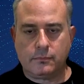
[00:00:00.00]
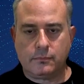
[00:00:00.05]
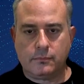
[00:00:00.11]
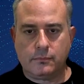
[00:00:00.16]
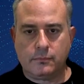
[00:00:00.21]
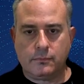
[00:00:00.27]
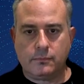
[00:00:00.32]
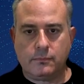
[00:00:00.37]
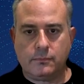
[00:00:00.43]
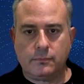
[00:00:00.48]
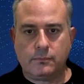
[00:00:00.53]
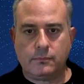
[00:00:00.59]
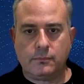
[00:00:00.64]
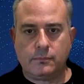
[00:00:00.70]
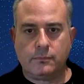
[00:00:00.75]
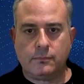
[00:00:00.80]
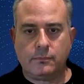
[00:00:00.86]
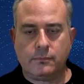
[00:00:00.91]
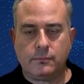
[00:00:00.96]

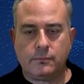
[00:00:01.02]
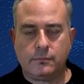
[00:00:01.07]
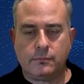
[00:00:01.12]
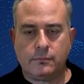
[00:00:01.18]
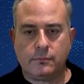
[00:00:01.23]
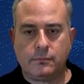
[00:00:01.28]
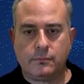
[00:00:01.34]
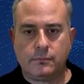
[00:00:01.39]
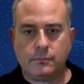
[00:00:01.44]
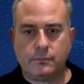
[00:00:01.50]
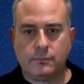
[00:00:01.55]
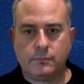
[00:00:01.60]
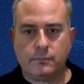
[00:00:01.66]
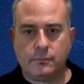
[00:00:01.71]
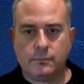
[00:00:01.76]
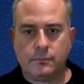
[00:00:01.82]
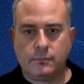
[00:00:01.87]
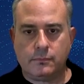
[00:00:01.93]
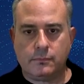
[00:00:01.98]

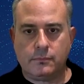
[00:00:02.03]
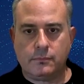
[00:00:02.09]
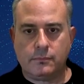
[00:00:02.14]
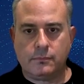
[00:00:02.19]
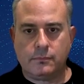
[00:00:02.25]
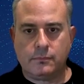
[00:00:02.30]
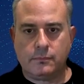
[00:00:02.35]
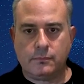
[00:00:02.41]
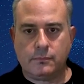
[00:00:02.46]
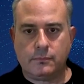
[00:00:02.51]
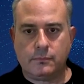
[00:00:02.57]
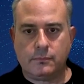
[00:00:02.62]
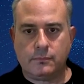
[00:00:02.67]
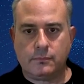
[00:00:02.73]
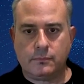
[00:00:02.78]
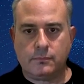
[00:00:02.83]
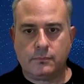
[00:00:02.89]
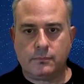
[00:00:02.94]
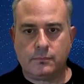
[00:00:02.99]

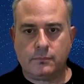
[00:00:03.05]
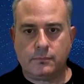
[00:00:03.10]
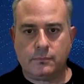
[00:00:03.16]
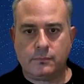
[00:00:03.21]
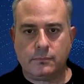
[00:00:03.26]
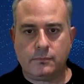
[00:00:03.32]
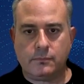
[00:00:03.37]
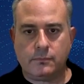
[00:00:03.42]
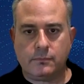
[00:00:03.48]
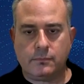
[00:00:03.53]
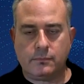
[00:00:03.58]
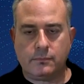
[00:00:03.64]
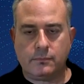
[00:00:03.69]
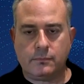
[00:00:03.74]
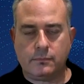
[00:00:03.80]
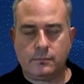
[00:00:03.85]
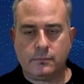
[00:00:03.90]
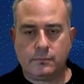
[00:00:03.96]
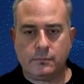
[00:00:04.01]

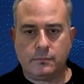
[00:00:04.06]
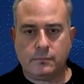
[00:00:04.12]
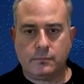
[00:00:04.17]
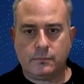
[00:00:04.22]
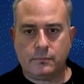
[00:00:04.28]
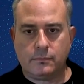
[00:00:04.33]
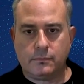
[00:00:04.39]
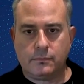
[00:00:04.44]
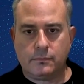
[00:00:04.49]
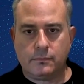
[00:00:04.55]
[no speech]